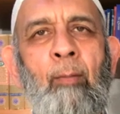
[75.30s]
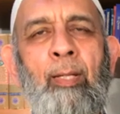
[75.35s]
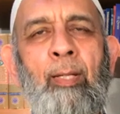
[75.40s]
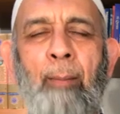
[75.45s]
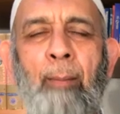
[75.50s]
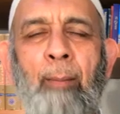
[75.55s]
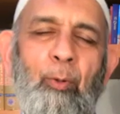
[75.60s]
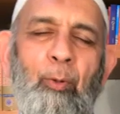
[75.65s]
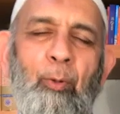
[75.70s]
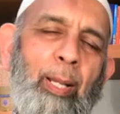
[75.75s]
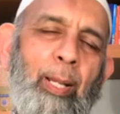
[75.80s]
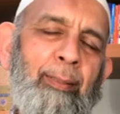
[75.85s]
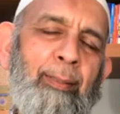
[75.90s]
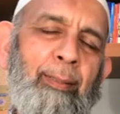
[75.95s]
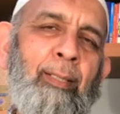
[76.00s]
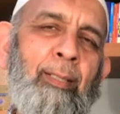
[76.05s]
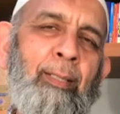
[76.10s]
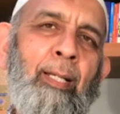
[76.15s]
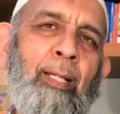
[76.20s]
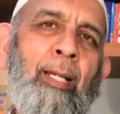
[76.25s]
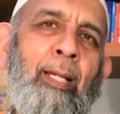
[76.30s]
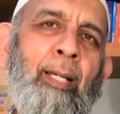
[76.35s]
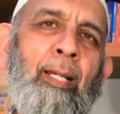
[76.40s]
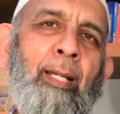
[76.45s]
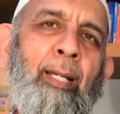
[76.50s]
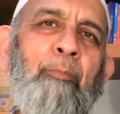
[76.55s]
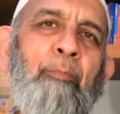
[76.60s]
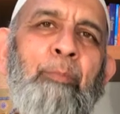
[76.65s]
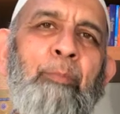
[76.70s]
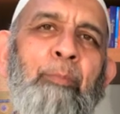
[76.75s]
Number one,
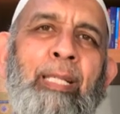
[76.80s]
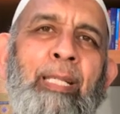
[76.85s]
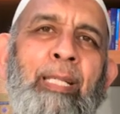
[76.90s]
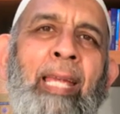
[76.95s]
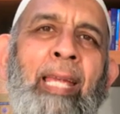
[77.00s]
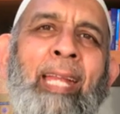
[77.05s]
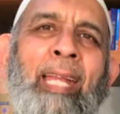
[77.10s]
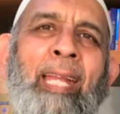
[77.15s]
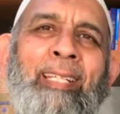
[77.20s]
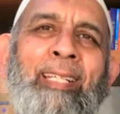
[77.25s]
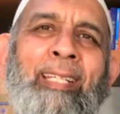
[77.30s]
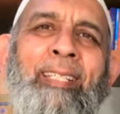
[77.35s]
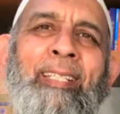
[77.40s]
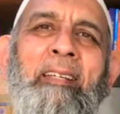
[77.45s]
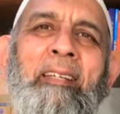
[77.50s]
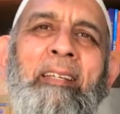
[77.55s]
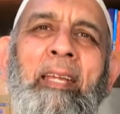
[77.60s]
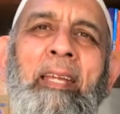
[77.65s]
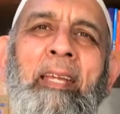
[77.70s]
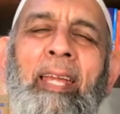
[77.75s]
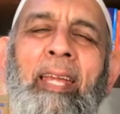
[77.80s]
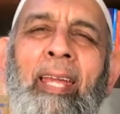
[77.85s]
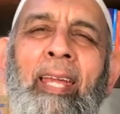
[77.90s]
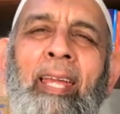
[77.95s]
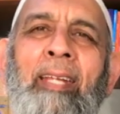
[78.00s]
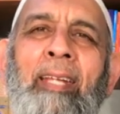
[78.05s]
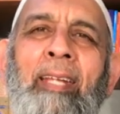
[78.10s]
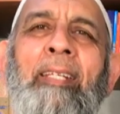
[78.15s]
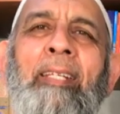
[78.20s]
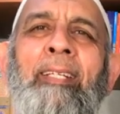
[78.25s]
begin
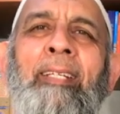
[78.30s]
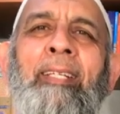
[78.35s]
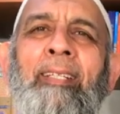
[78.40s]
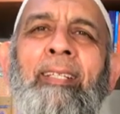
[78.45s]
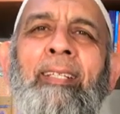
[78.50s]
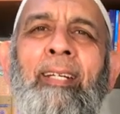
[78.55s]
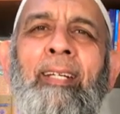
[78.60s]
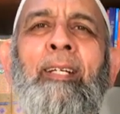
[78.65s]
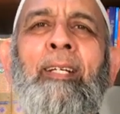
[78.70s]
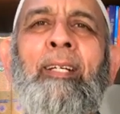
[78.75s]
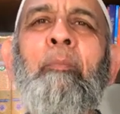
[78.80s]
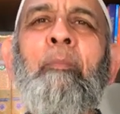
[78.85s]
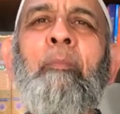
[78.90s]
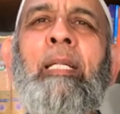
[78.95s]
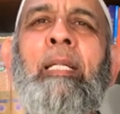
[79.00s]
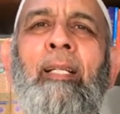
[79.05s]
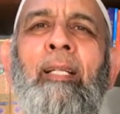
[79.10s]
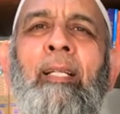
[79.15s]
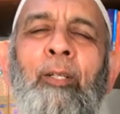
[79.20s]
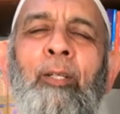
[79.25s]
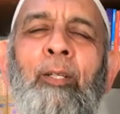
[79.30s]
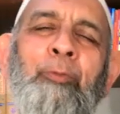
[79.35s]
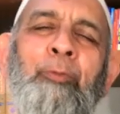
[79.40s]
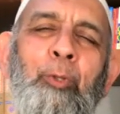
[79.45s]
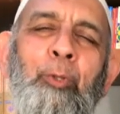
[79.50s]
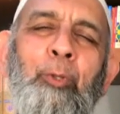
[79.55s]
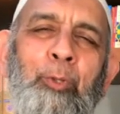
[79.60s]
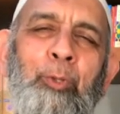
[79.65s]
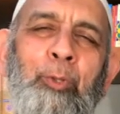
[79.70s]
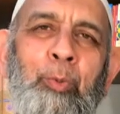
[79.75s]
any meal,
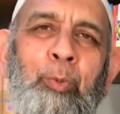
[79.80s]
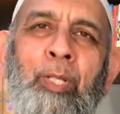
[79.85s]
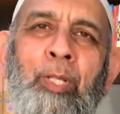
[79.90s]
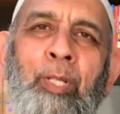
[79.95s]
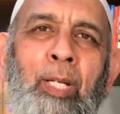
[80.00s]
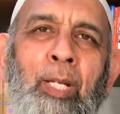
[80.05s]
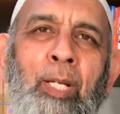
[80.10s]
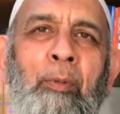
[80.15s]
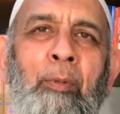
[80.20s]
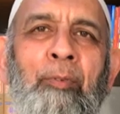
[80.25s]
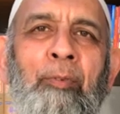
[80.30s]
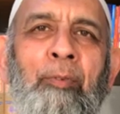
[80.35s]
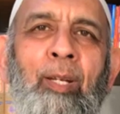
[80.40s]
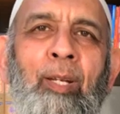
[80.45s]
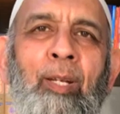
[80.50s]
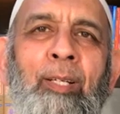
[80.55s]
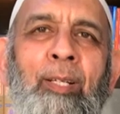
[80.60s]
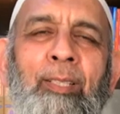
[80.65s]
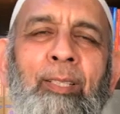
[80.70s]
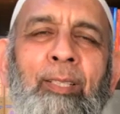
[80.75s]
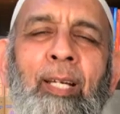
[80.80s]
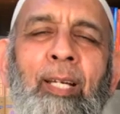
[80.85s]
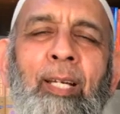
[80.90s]
of course, with the name of Allah.